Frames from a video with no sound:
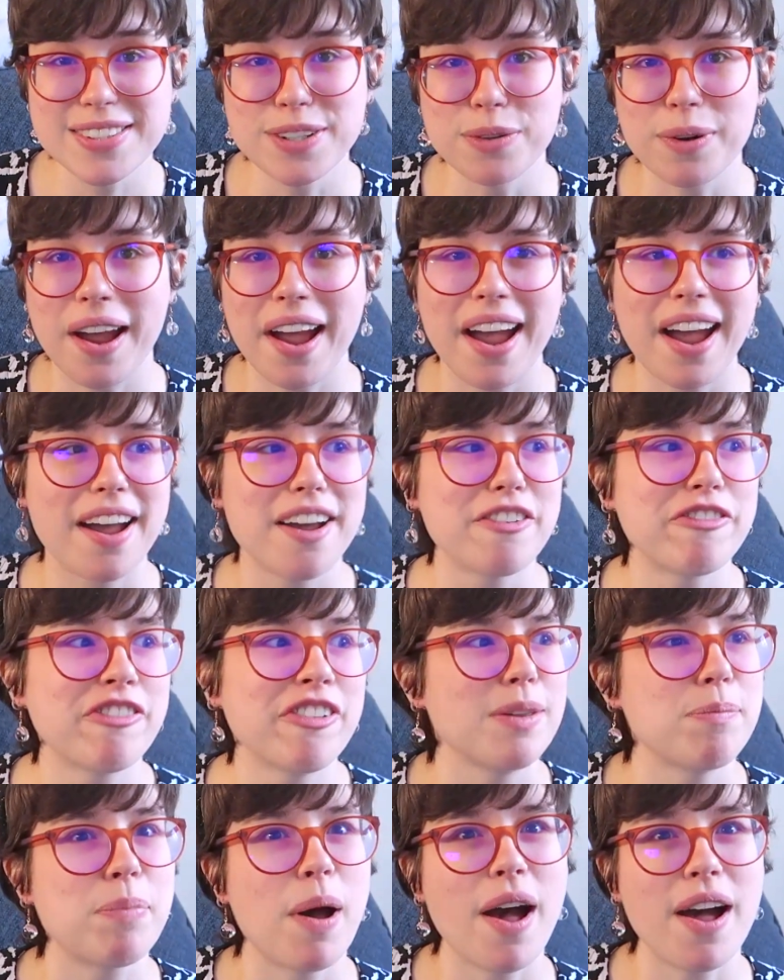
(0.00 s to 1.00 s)
You have
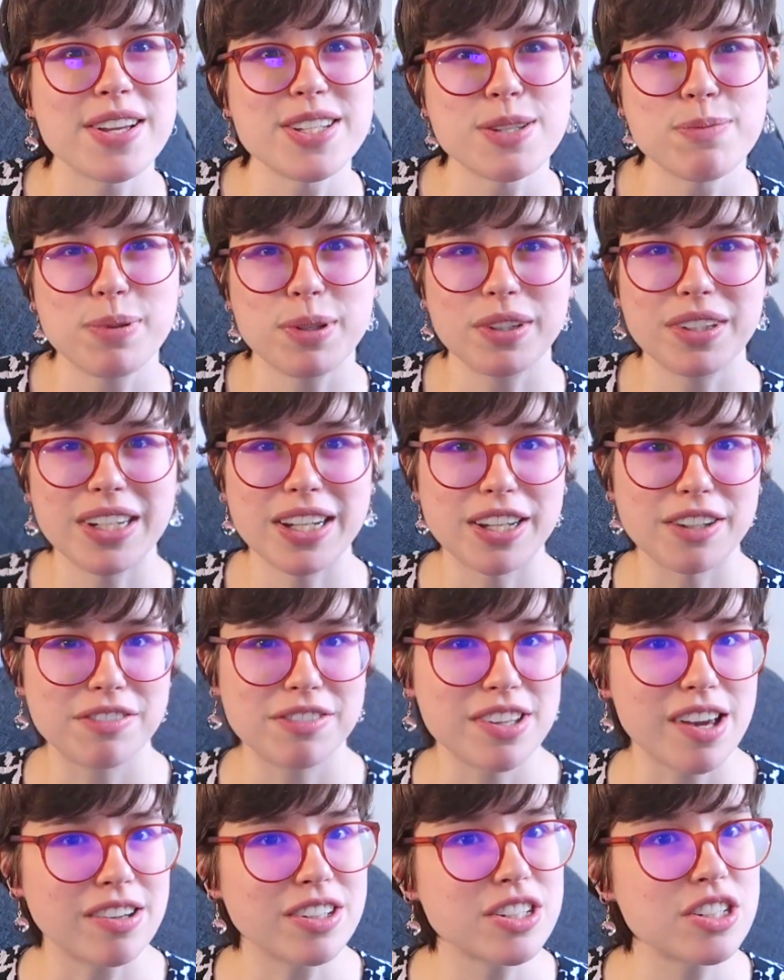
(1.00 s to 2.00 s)
the possibility
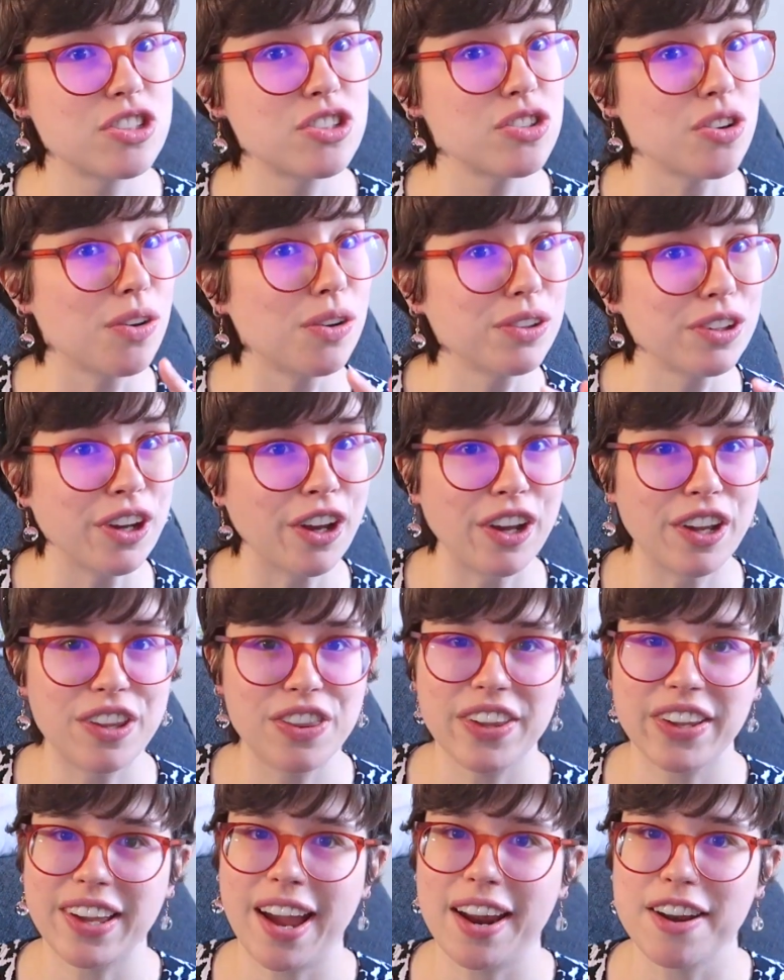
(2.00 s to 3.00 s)
of young
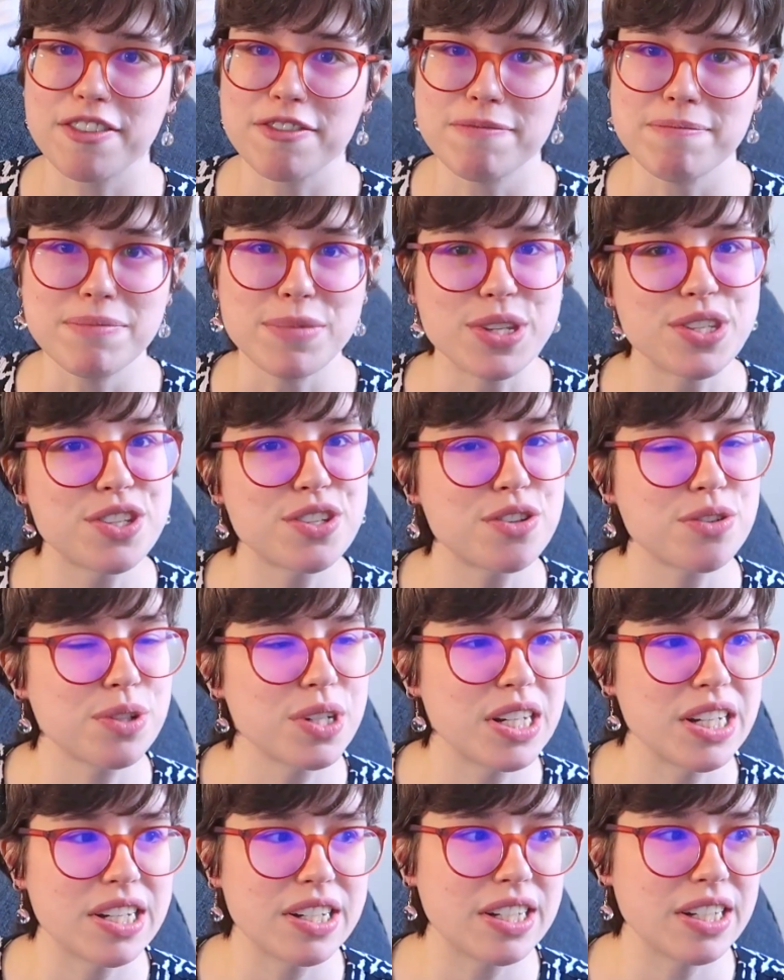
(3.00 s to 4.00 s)
adulthood, the kind of
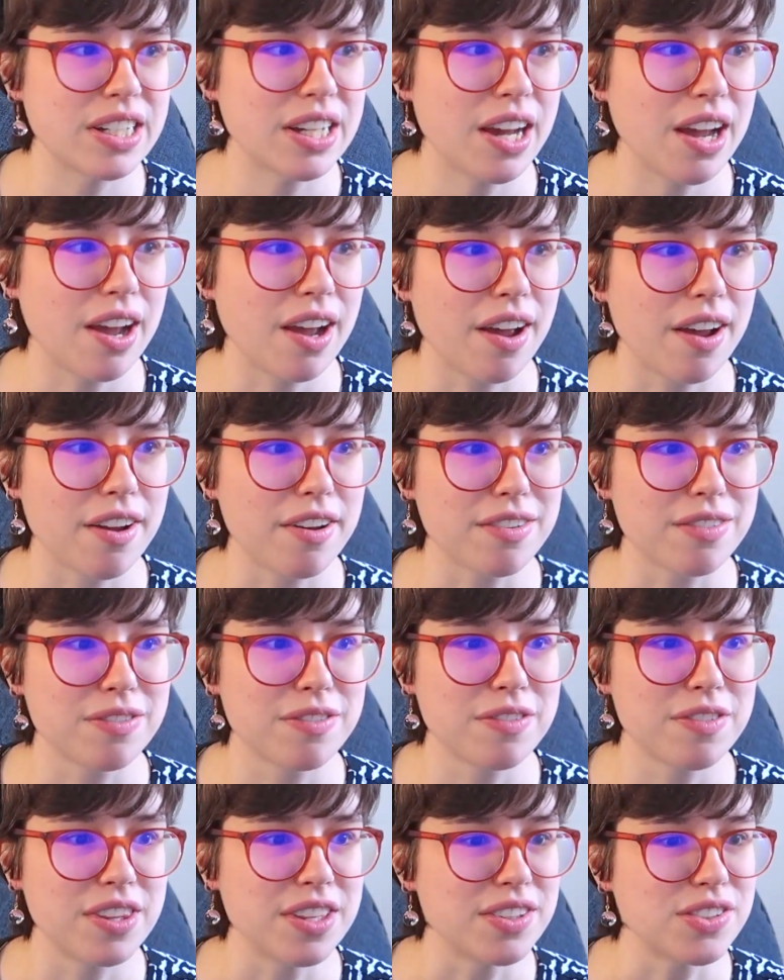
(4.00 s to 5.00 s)
mystery of
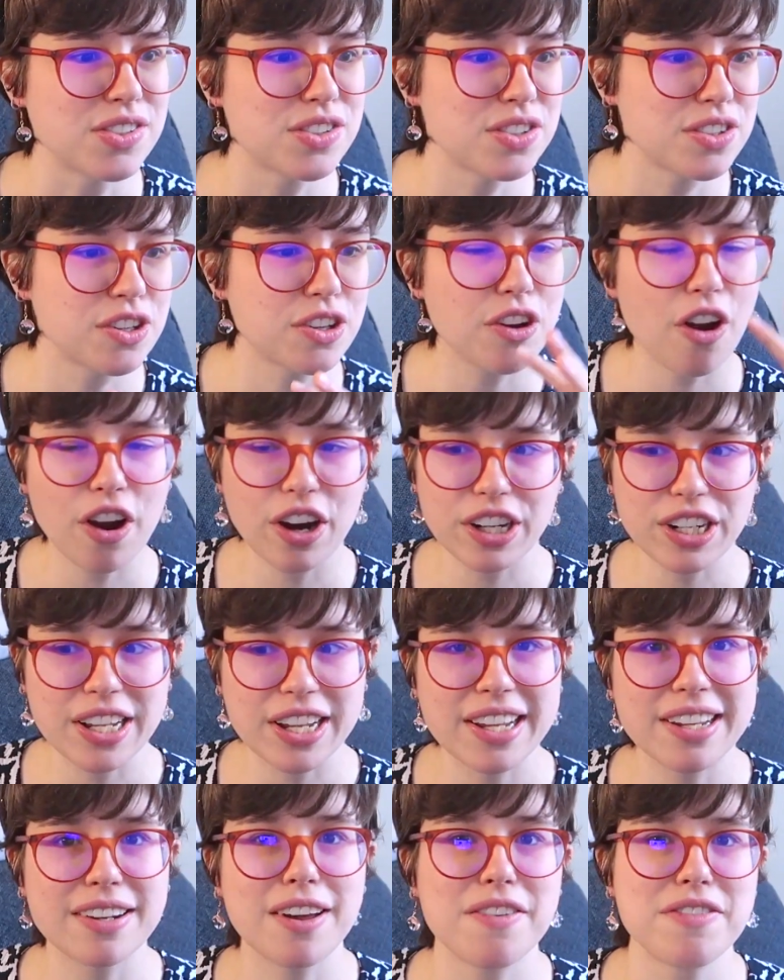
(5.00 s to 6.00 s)
this
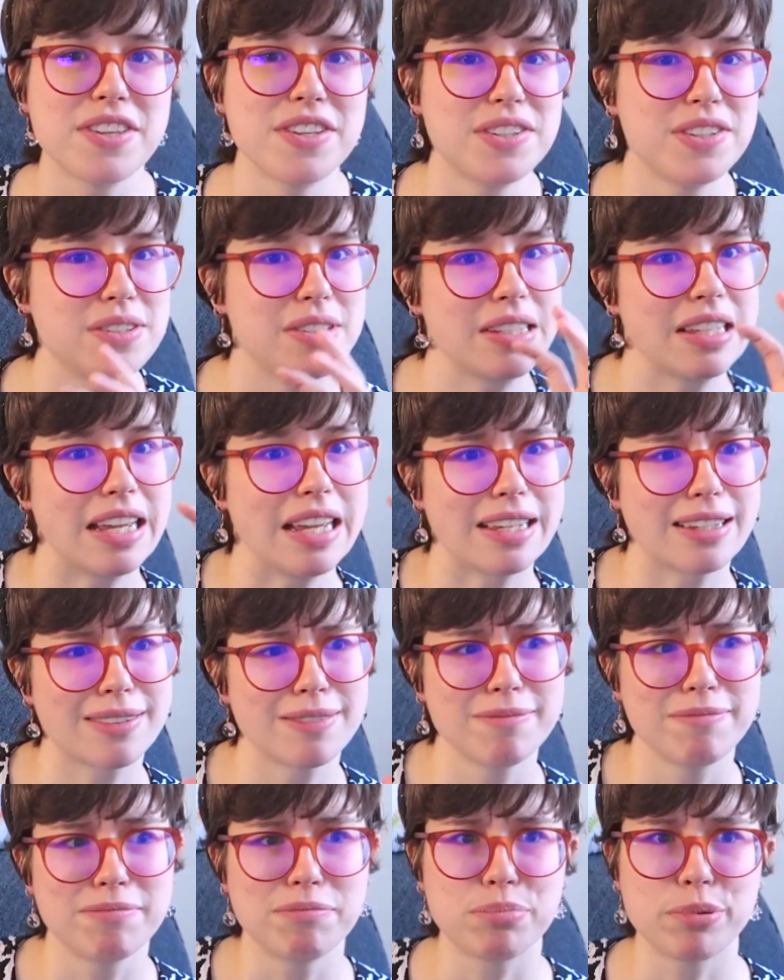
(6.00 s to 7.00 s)
garden, of this like
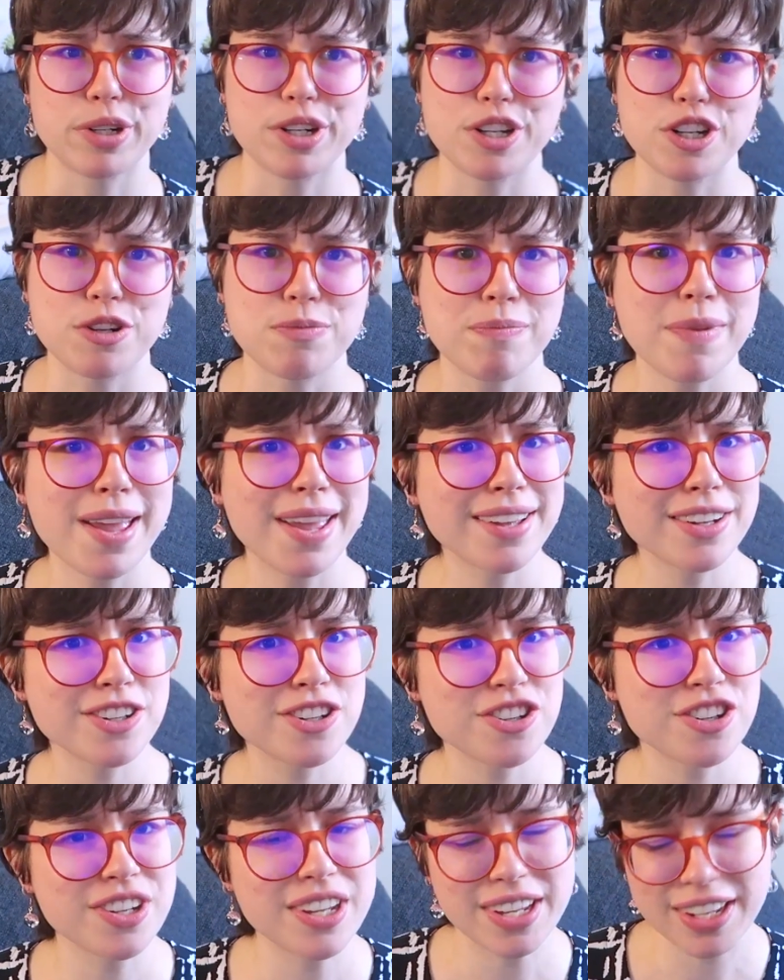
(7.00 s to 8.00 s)
British
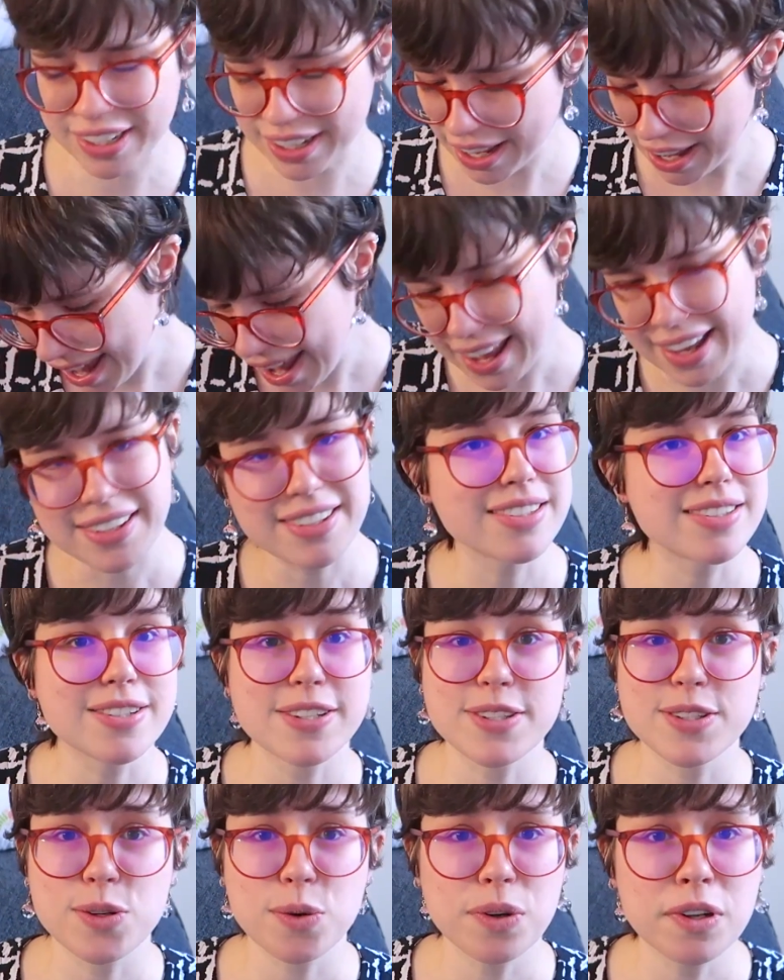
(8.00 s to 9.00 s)
mansion, and it's
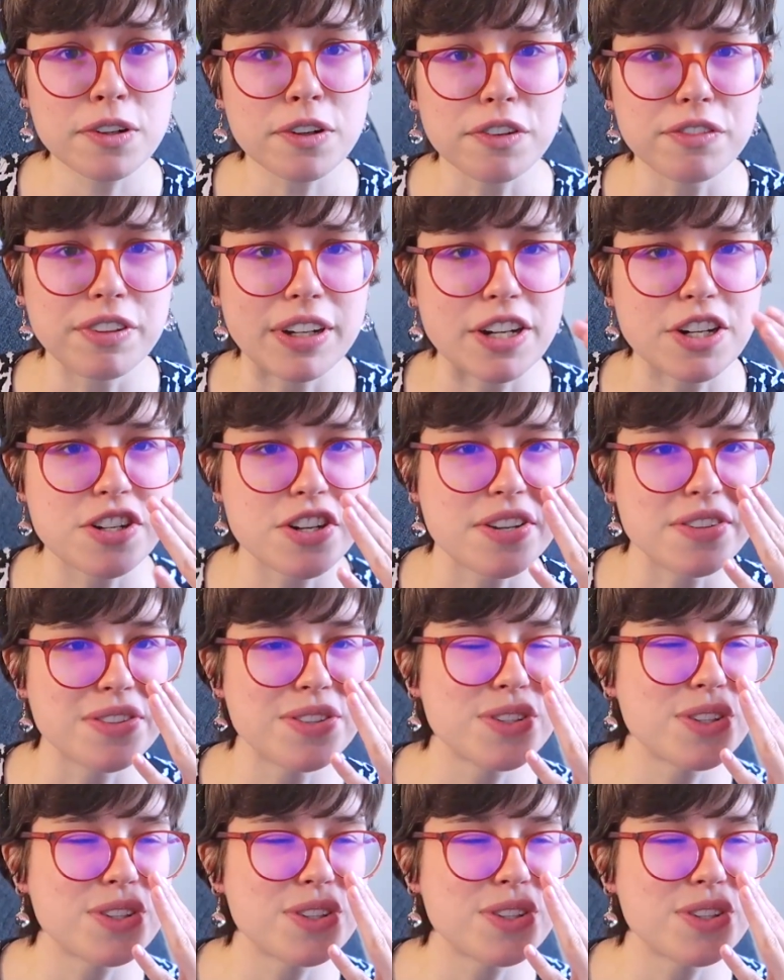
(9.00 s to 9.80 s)
historical fiction.